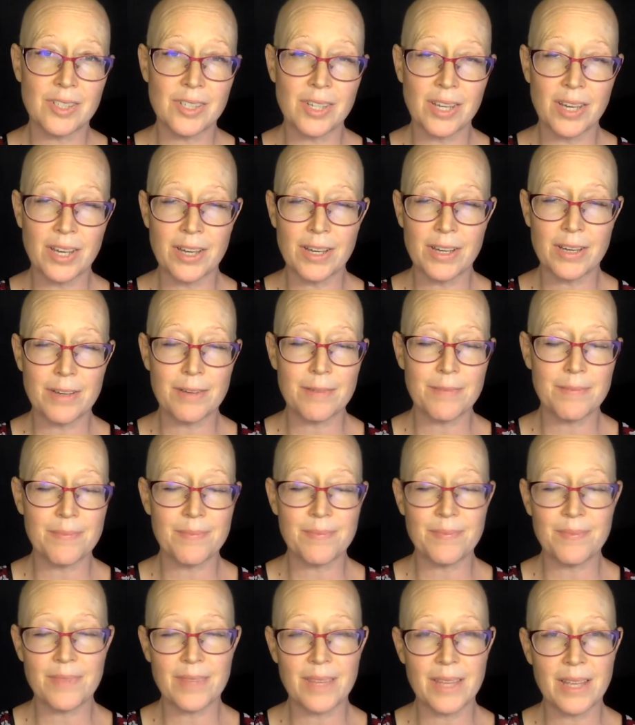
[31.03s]

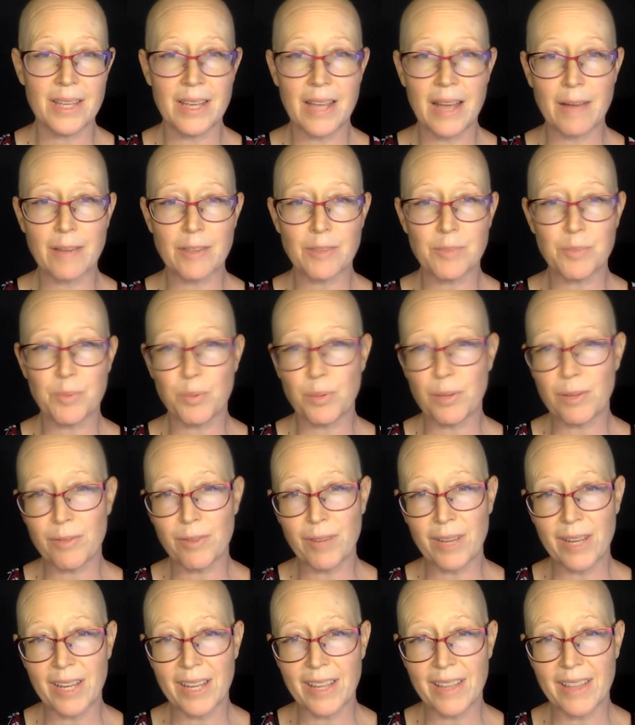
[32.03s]
how it's
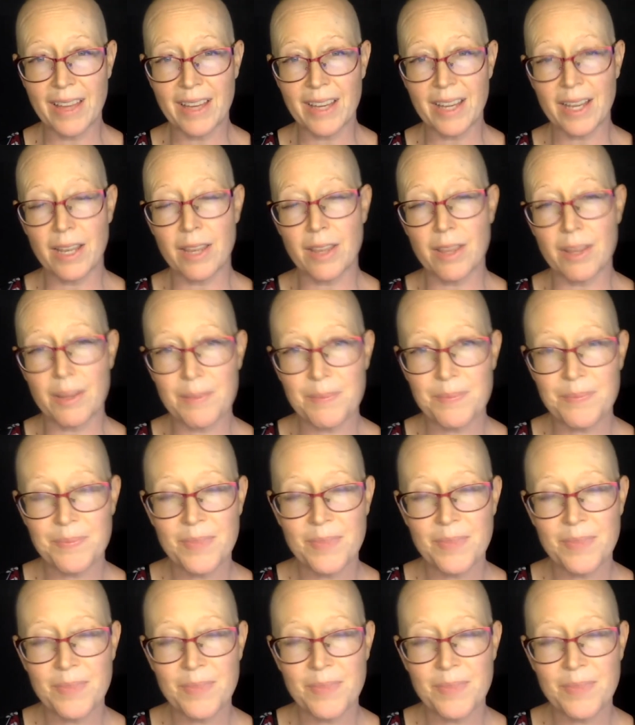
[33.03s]
proliferating and that kind of thing.